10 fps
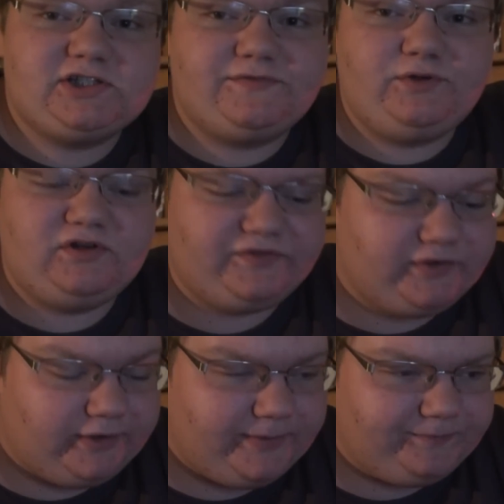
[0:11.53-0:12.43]
It's Food
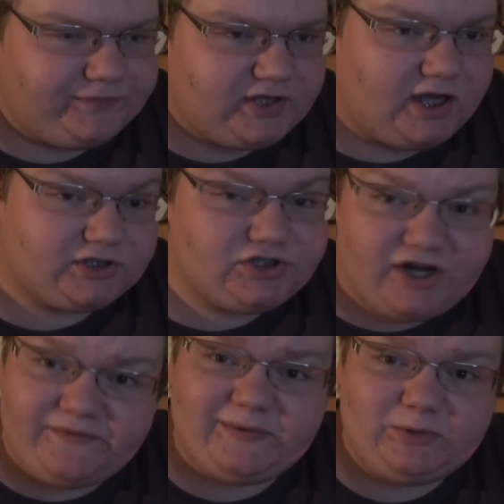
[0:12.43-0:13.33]
Reviewer. Uh, sorry
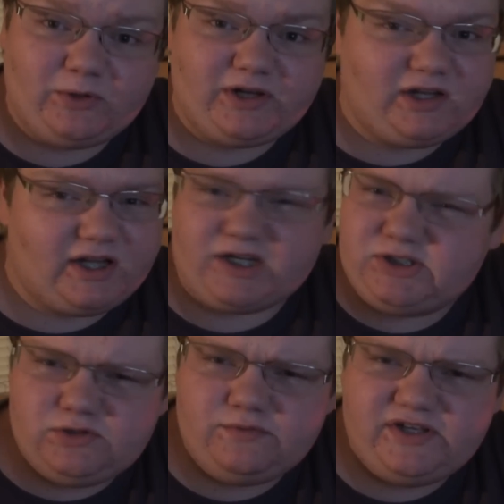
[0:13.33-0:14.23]
I haven't uploaded in like
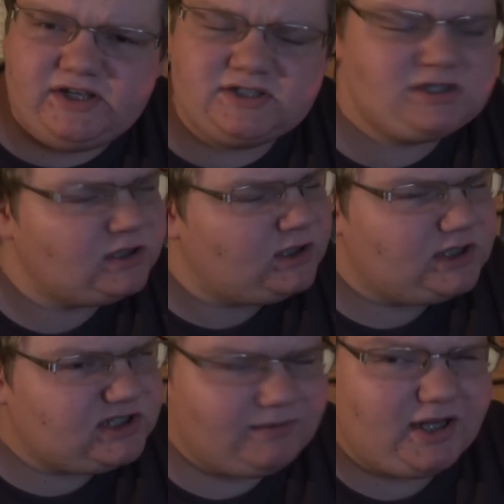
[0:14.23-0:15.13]
two weeks.
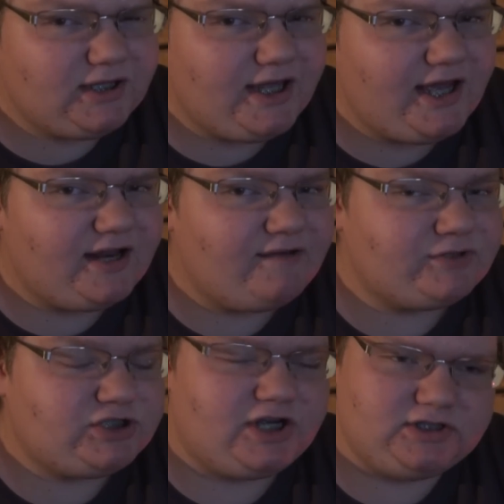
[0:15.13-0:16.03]
Something like that. I
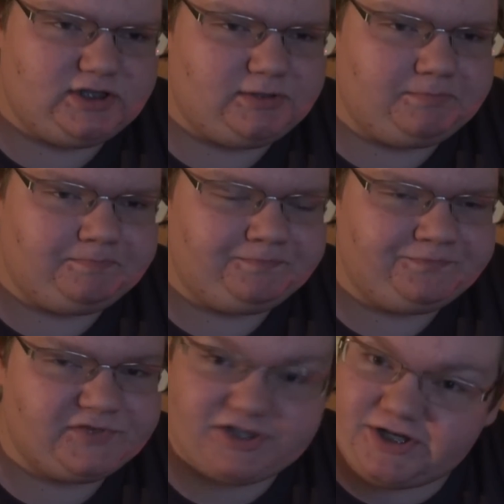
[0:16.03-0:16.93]
haven't checked in
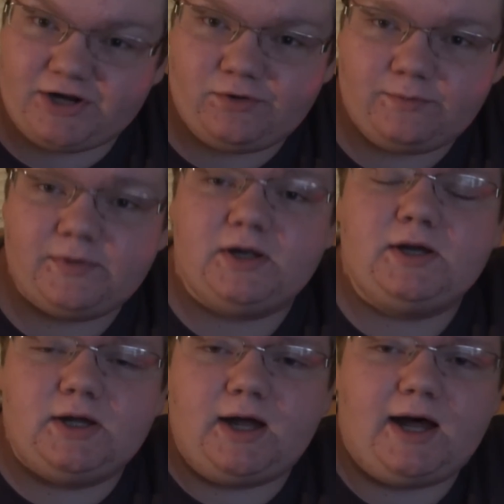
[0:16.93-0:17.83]
since I got home.
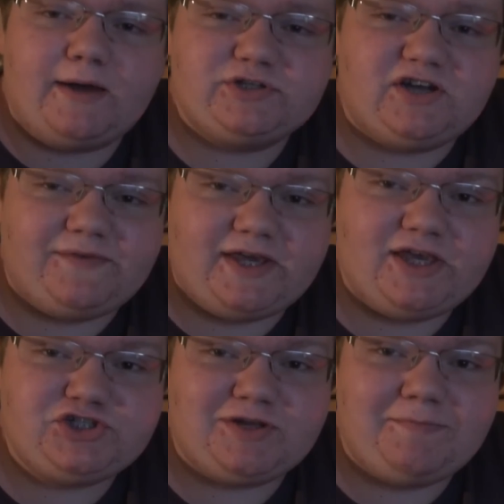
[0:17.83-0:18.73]
Uh, I was on
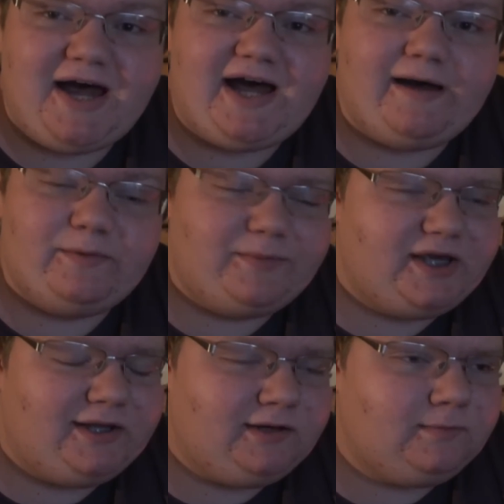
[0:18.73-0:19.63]
vacation in Bar Harbor,
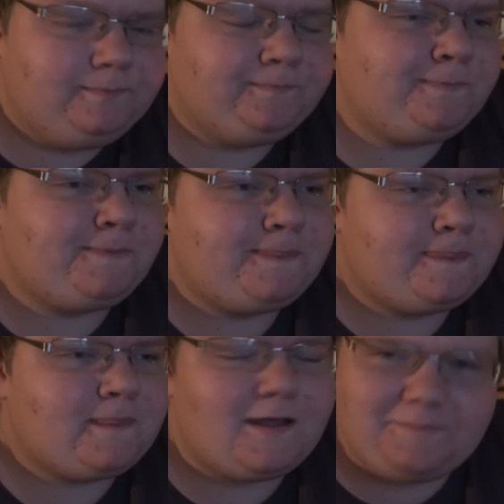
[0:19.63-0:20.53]
Maine.
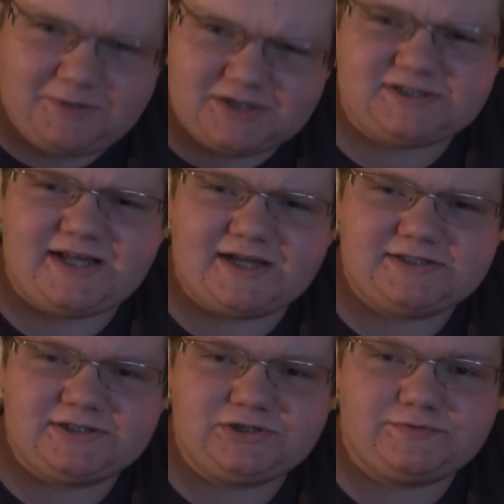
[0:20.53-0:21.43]
Boston
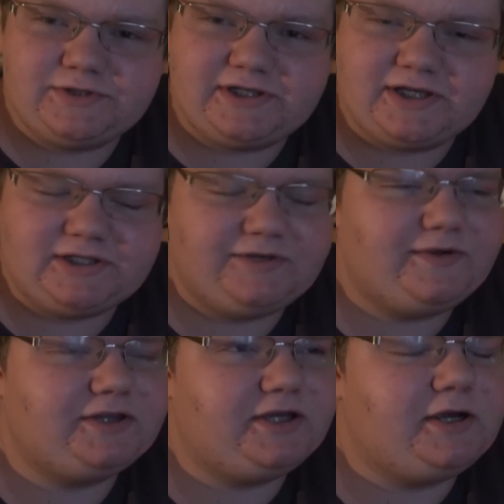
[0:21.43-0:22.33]
accent just really kicked in
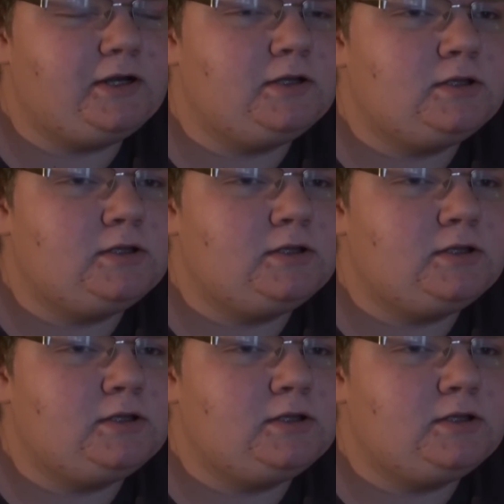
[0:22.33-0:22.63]
right there.